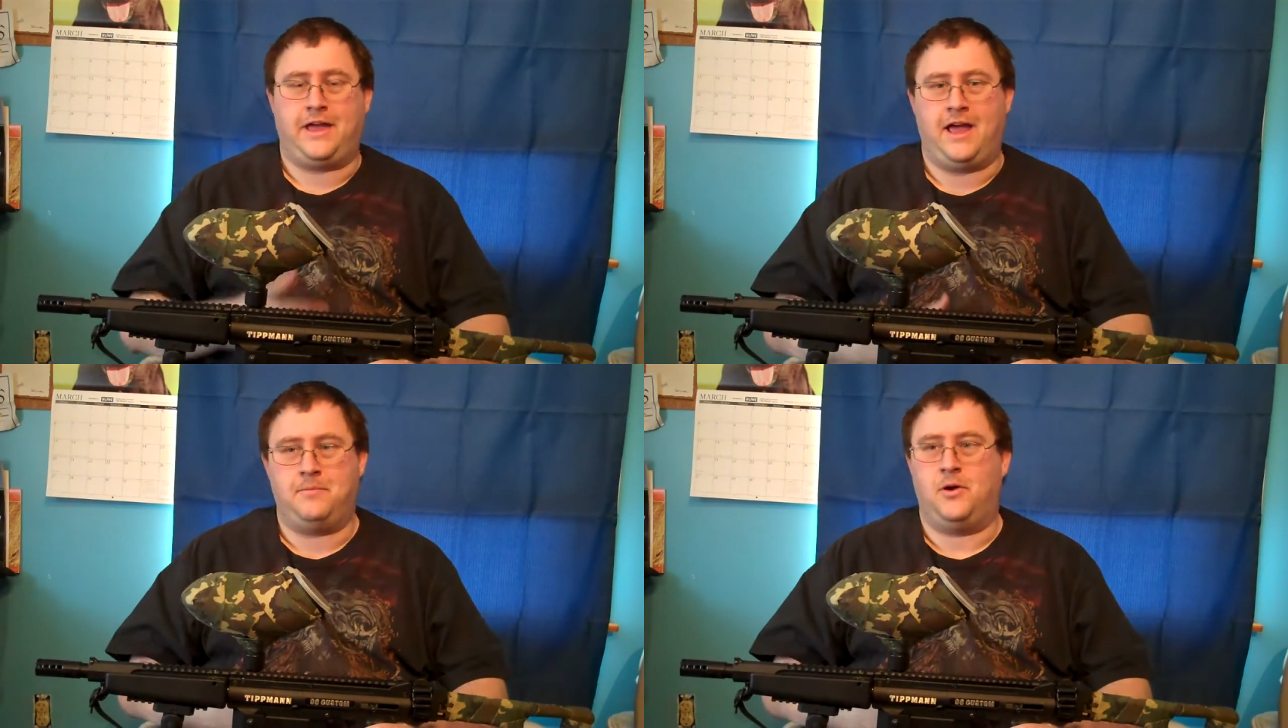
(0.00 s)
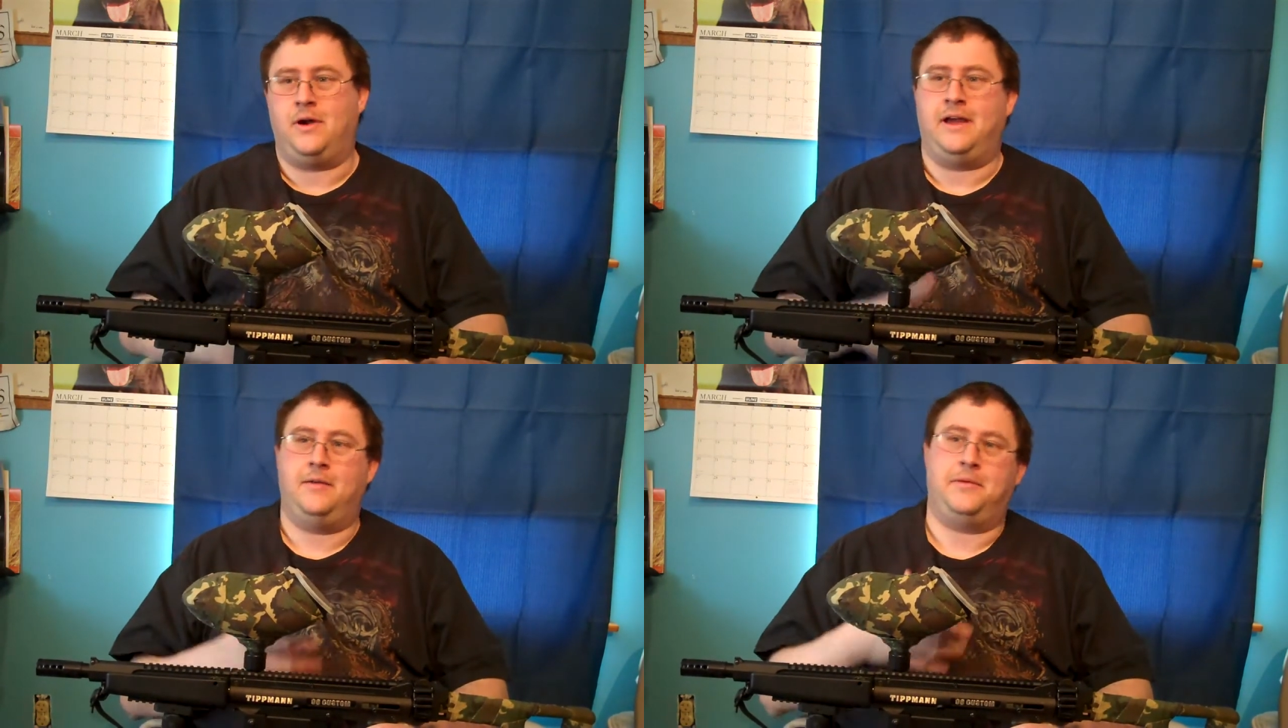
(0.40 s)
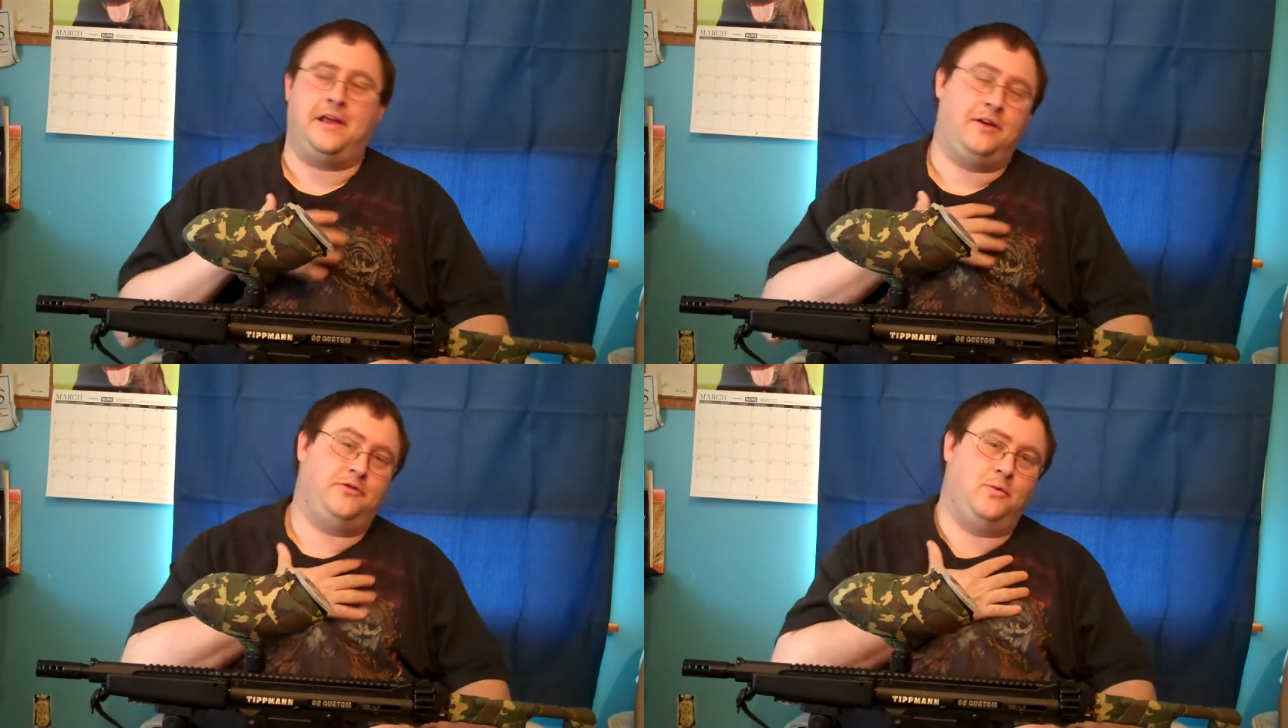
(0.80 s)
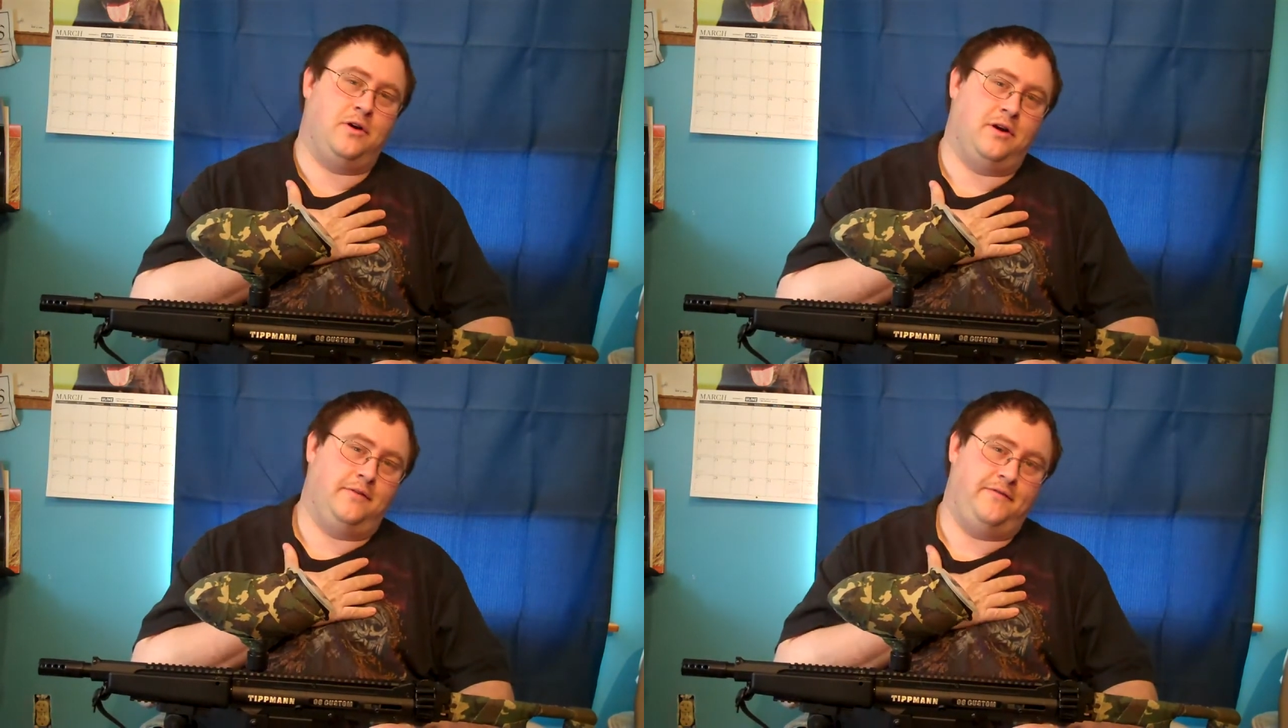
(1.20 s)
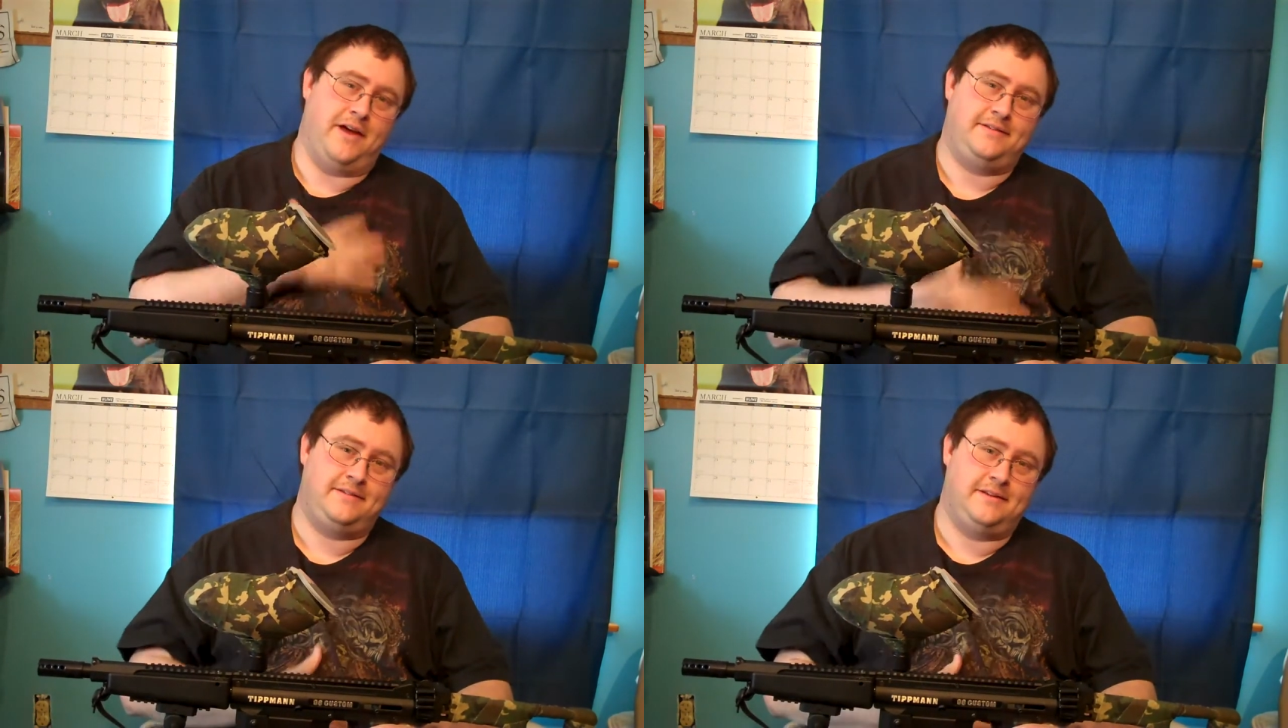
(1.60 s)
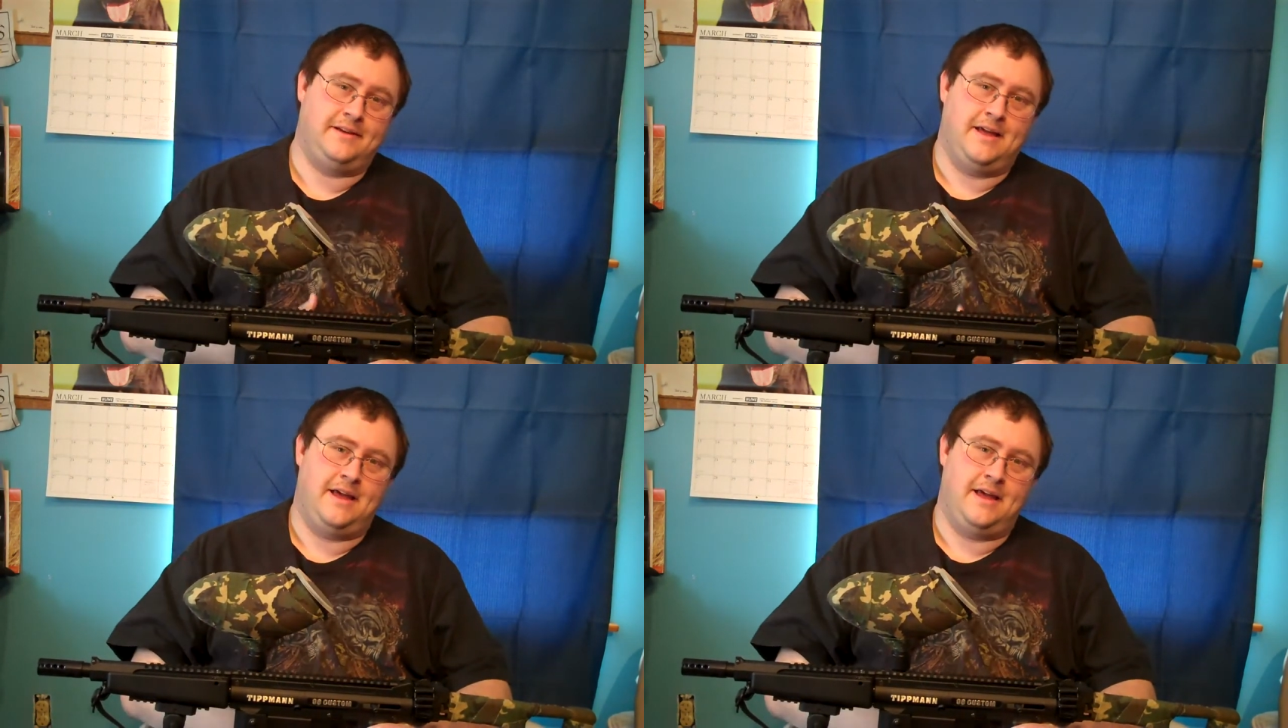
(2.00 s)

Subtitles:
camo, but I also wear a vest,